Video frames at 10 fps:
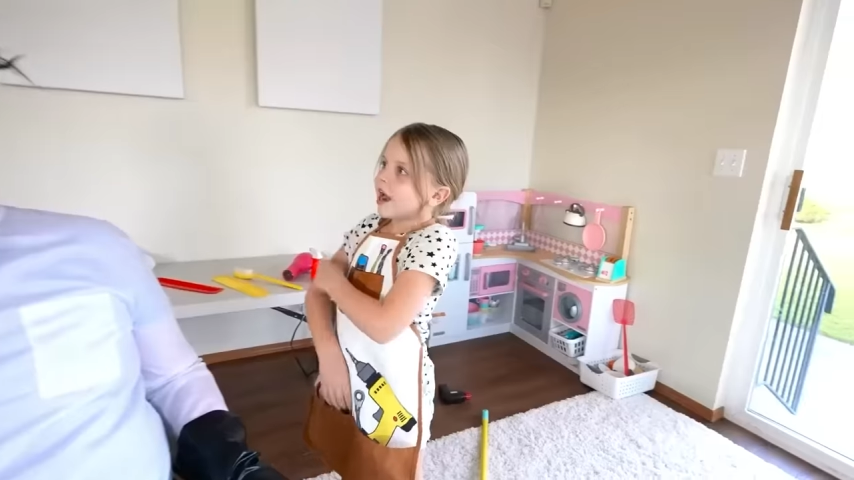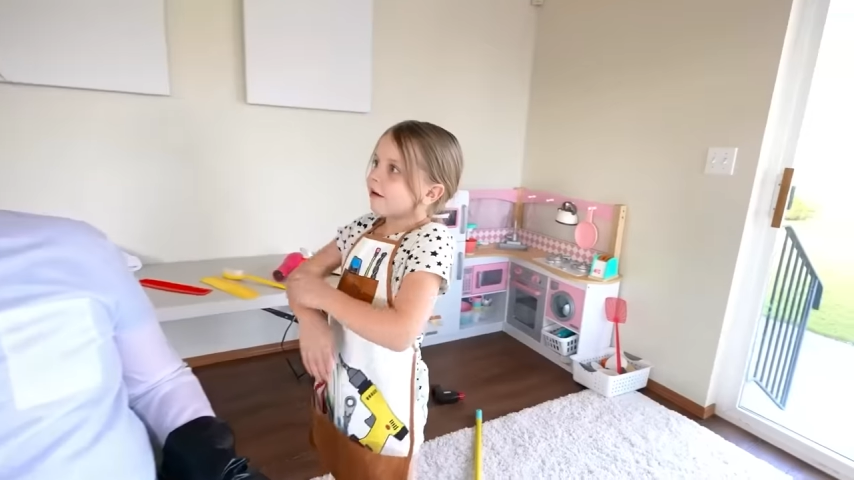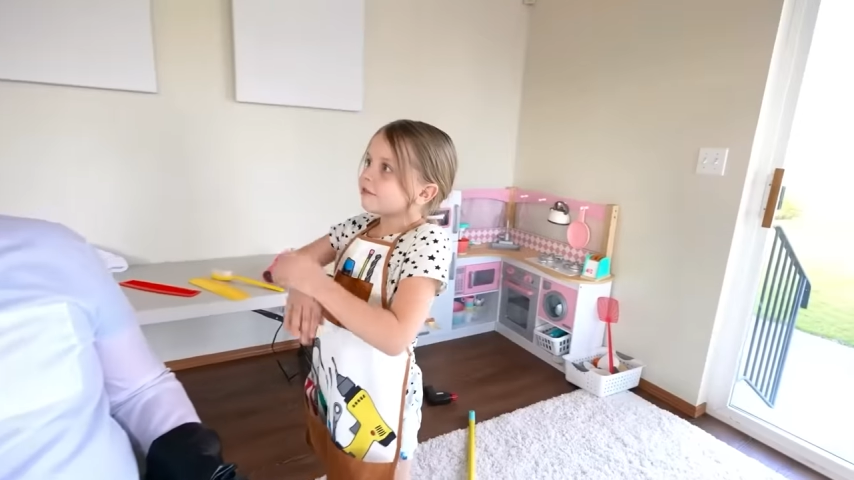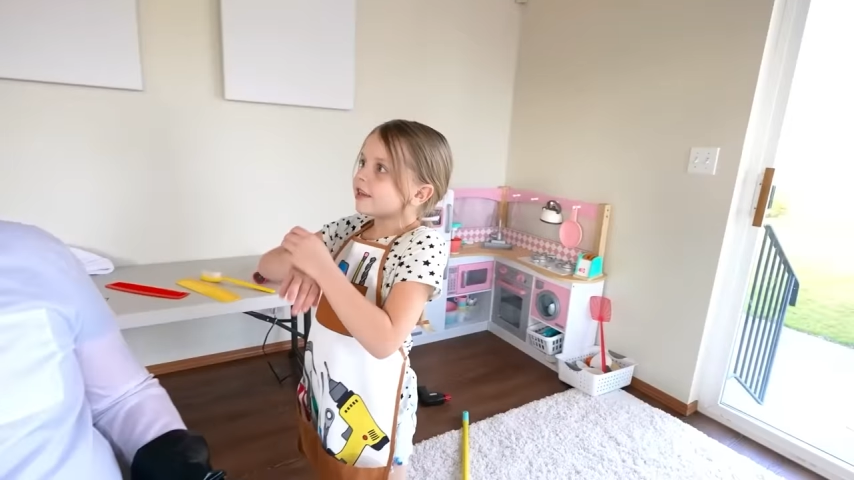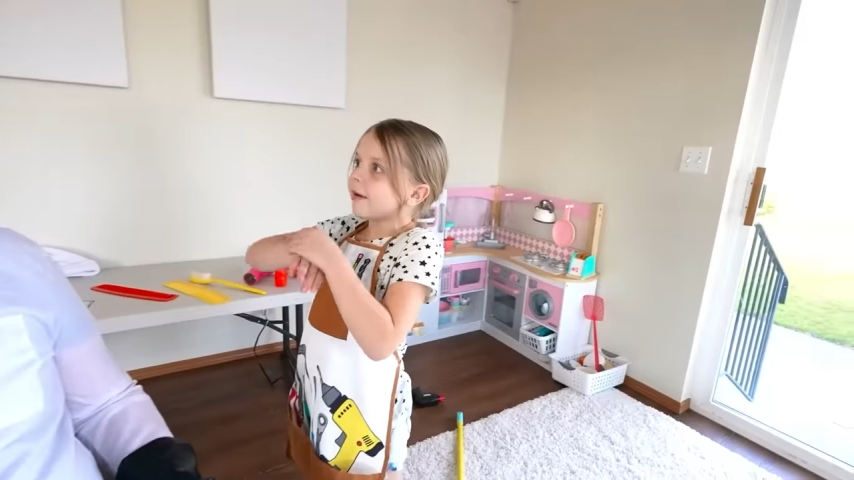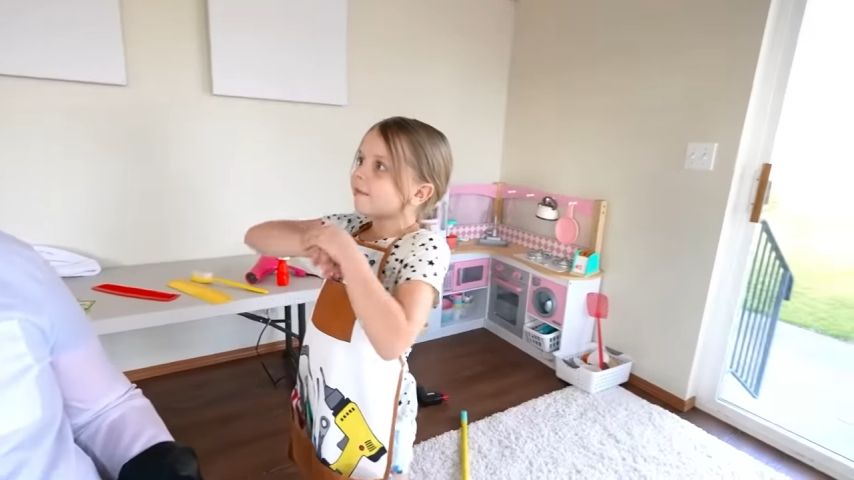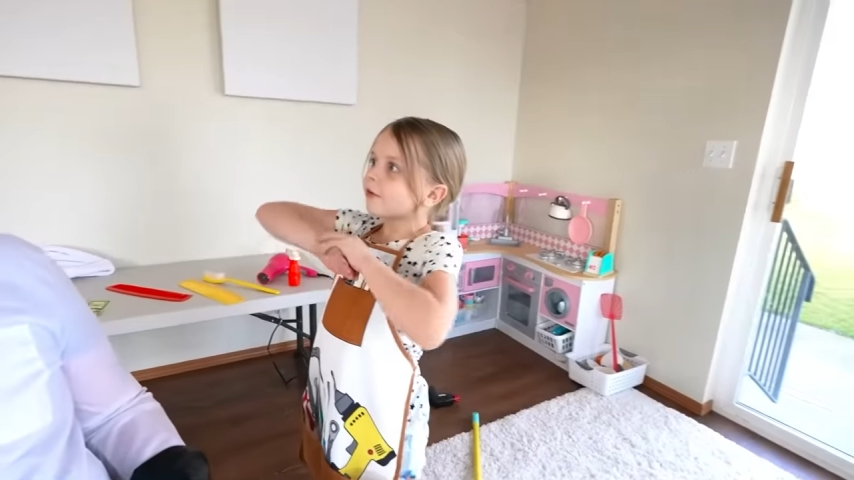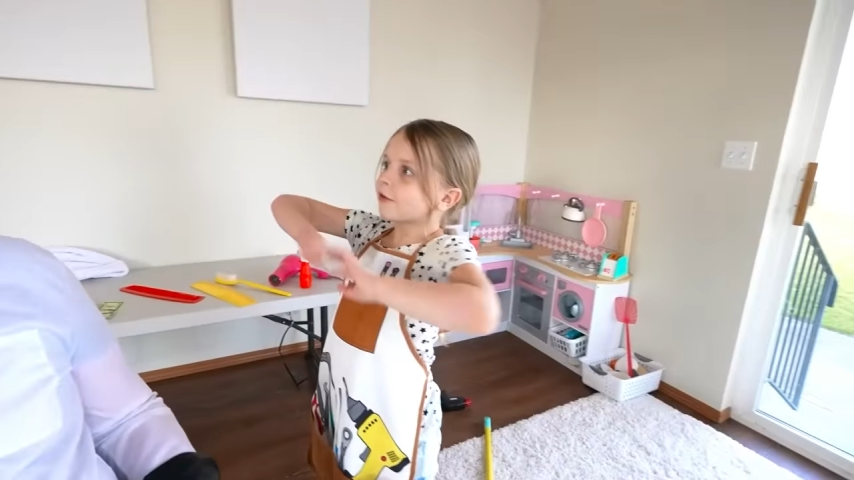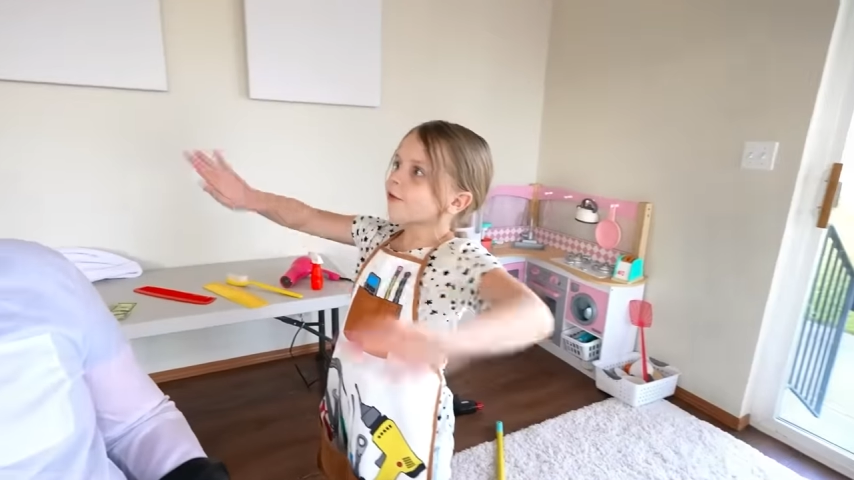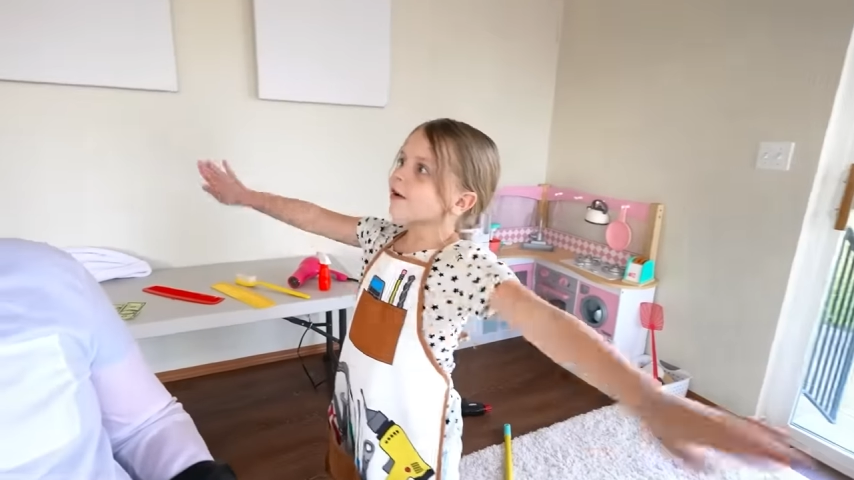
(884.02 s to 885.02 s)
Now it's time
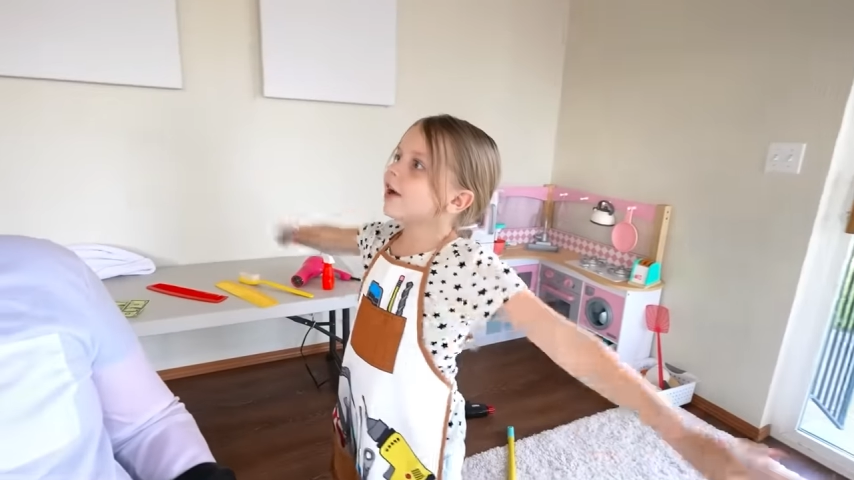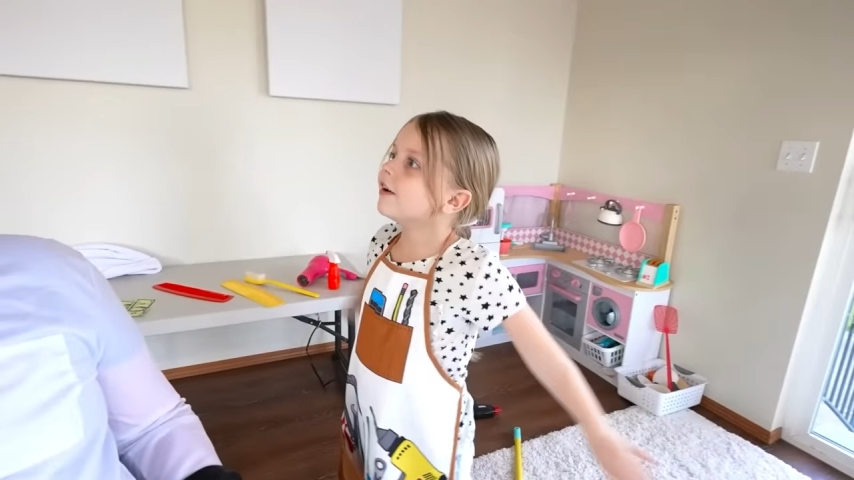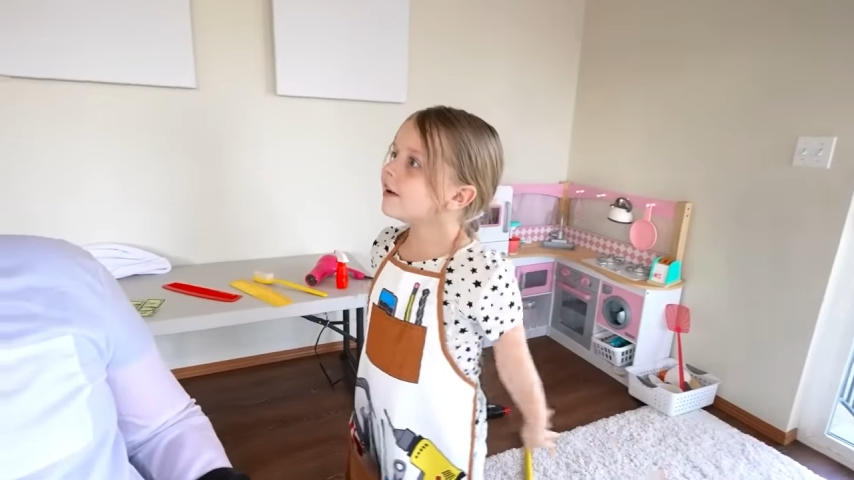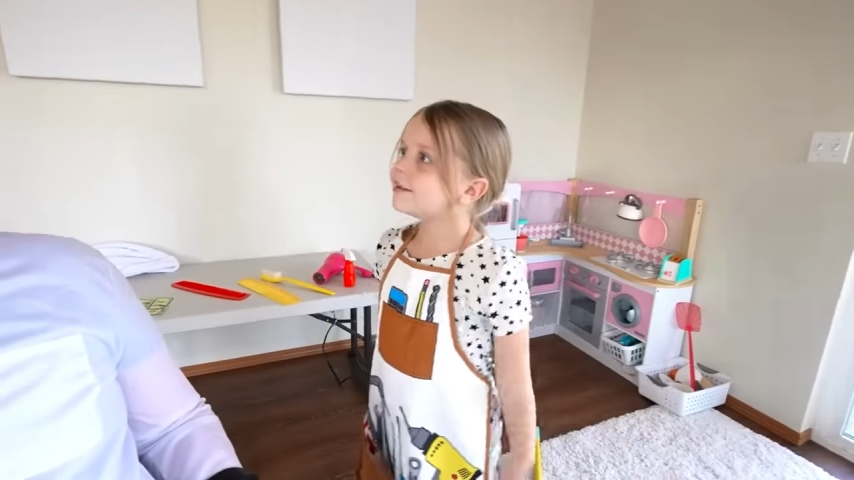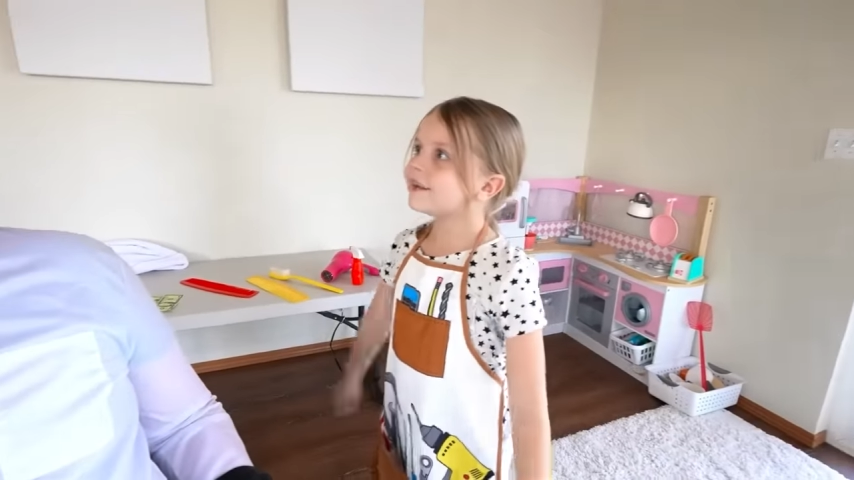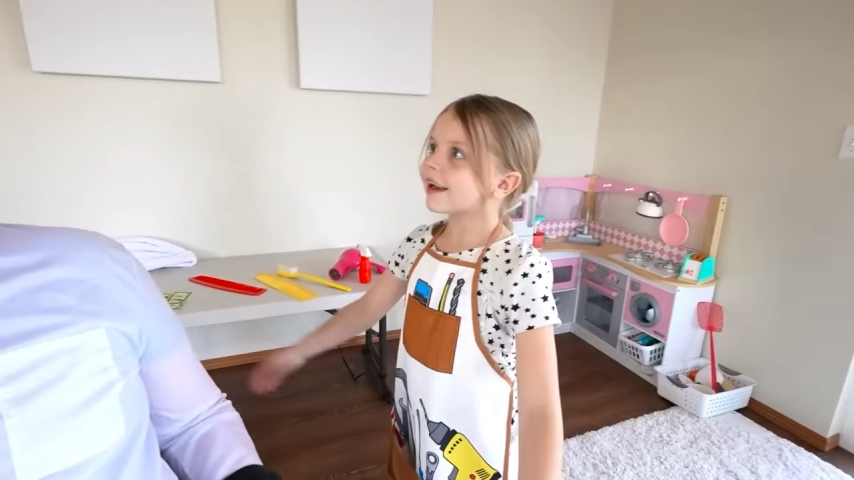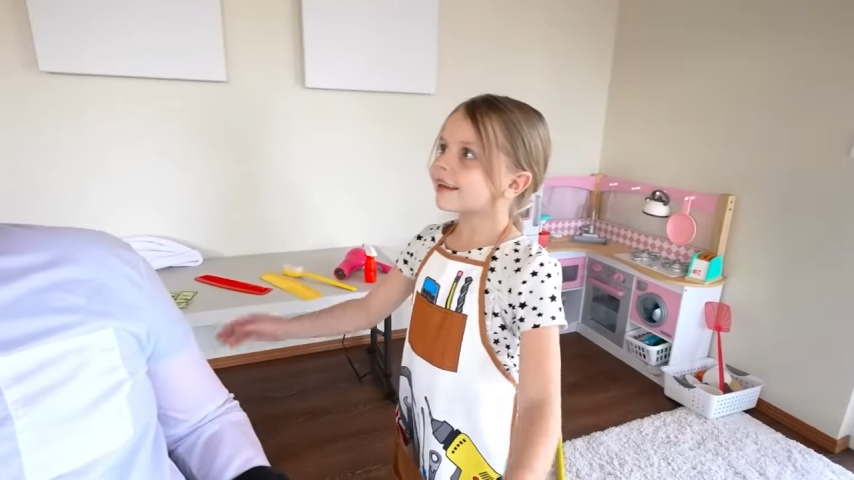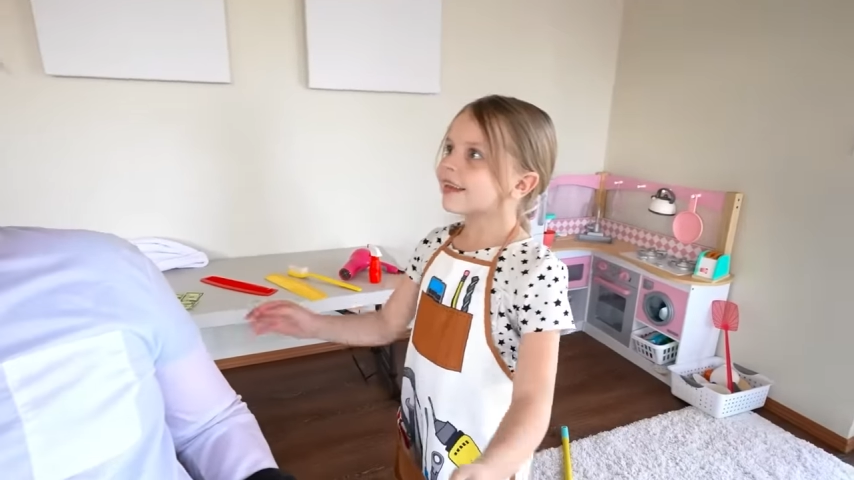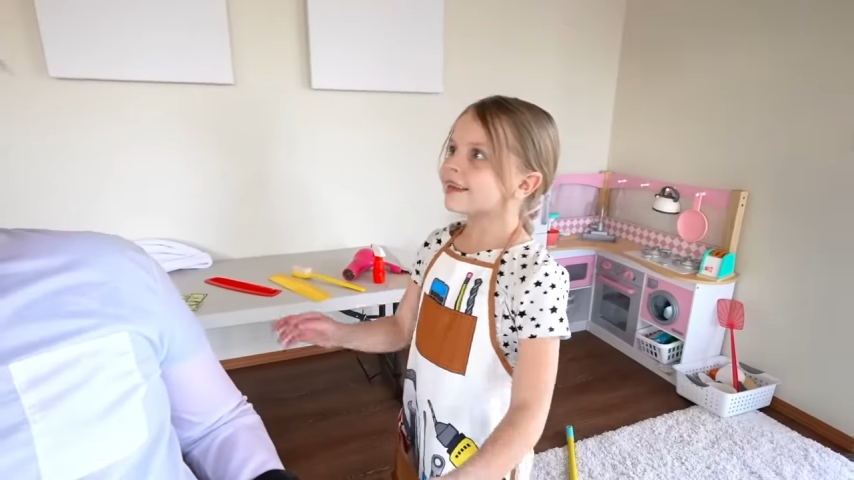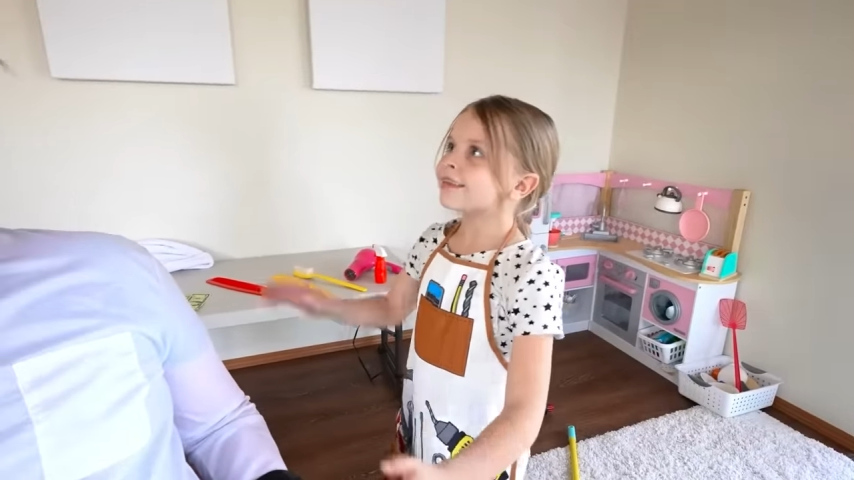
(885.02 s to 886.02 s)
for the real
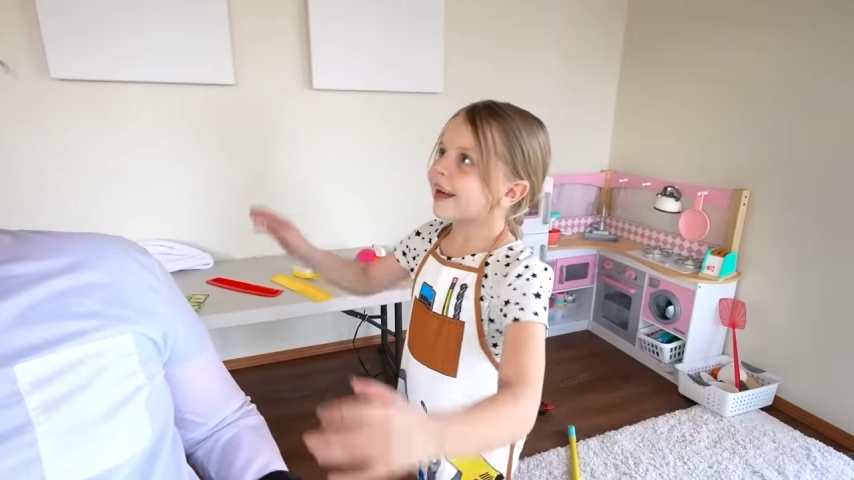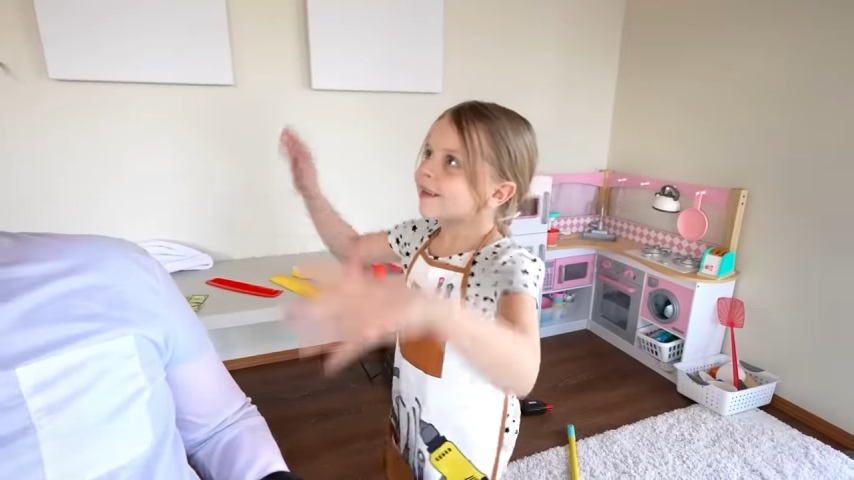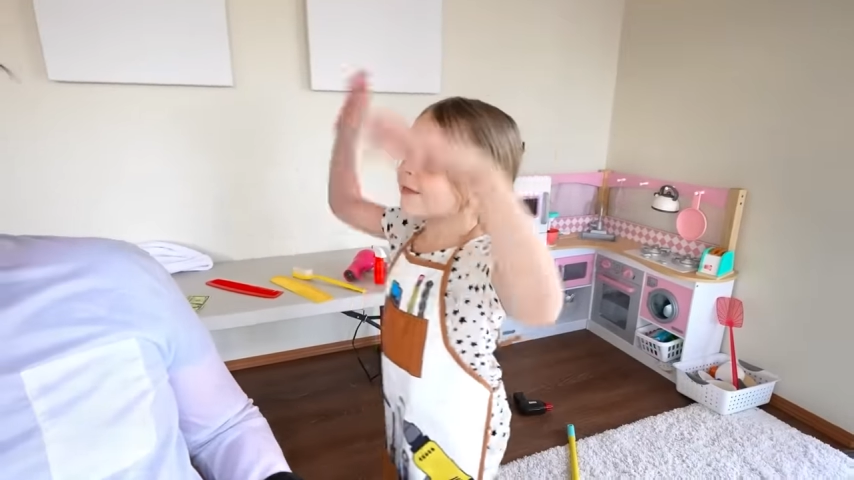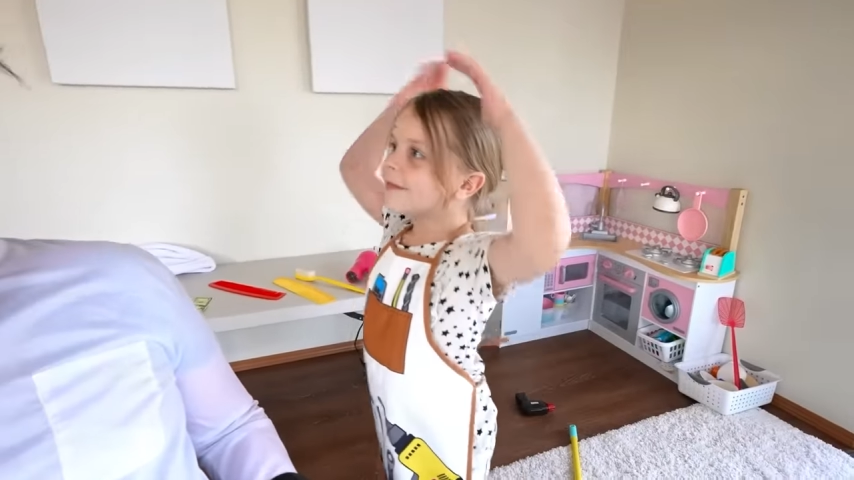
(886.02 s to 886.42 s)
technique that the